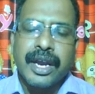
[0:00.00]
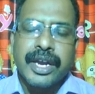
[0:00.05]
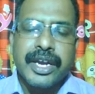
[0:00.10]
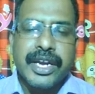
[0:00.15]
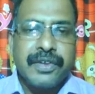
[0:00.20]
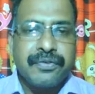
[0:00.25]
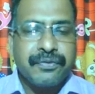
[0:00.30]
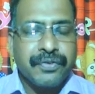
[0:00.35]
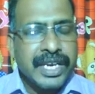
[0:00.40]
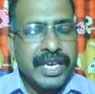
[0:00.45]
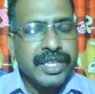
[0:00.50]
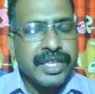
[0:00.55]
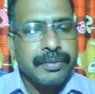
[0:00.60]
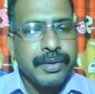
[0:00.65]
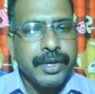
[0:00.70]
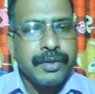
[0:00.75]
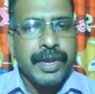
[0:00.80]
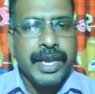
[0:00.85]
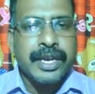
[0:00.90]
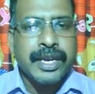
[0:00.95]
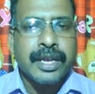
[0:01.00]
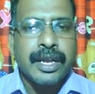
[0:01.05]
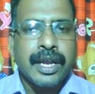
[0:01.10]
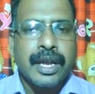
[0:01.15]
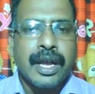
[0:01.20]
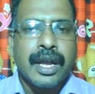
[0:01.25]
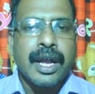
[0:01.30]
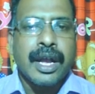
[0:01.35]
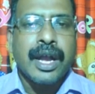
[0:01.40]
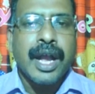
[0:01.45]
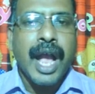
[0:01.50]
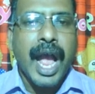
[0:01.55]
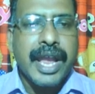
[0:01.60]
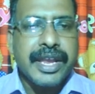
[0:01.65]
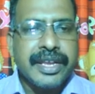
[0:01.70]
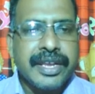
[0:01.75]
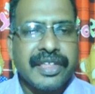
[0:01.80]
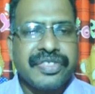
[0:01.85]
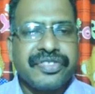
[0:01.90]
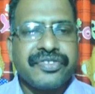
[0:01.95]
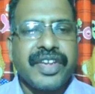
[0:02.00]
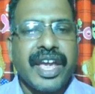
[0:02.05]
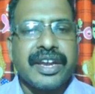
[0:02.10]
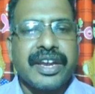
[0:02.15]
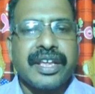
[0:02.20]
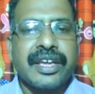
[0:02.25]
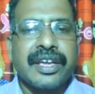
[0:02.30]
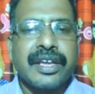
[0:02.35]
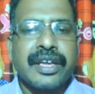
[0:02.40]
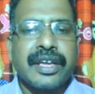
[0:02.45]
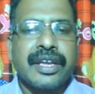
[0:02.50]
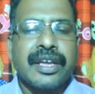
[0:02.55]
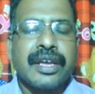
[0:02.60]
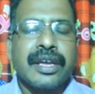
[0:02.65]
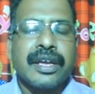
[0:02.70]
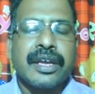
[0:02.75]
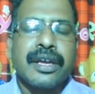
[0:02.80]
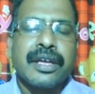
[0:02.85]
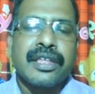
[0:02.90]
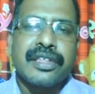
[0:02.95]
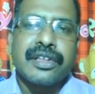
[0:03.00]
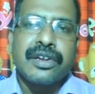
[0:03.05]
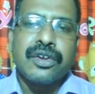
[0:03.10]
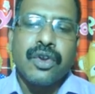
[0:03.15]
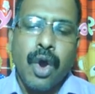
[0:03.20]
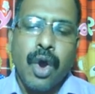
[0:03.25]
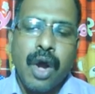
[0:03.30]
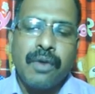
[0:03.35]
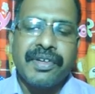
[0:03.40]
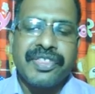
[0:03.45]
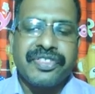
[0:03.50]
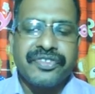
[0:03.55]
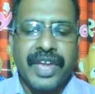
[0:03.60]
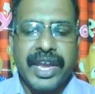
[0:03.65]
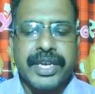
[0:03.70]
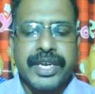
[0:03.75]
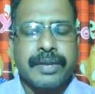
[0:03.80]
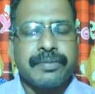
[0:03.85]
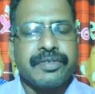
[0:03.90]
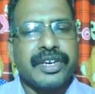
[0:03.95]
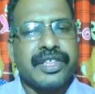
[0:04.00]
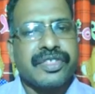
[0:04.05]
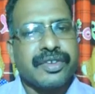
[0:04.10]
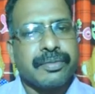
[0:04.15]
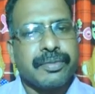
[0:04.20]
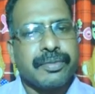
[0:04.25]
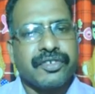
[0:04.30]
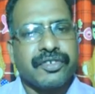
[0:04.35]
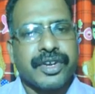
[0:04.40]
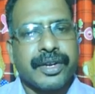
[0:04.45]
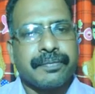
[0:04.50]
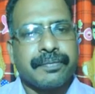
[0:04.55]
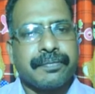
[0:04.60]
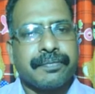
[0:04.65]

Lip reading: difference between highest and lowest item in the distribution.